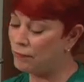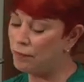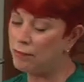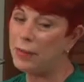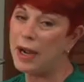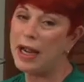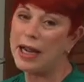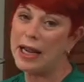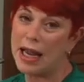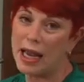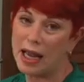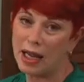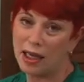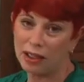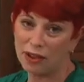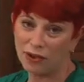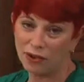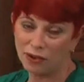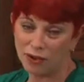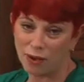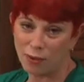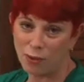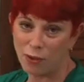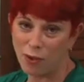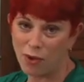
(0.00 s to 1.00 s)
by adding
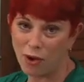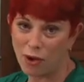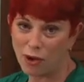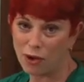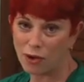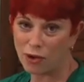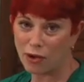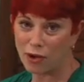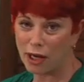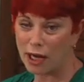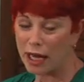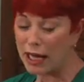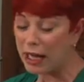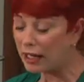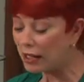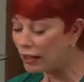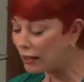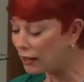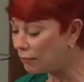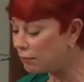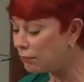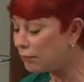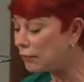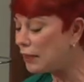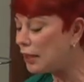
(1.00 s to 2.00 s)
some water, and
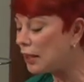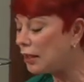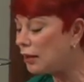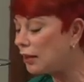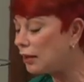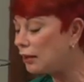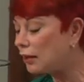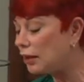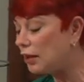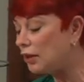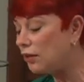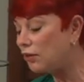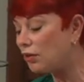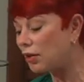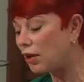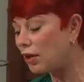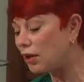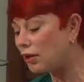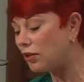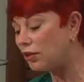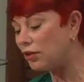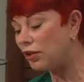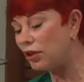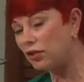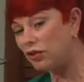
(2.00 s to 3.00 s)
it immediately
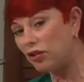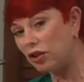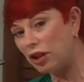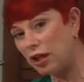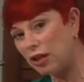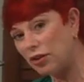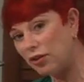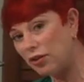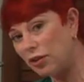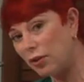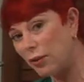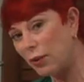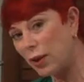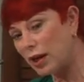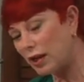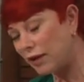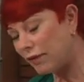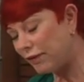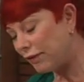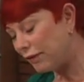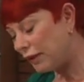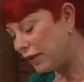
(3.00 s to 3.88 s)
starts to change the way it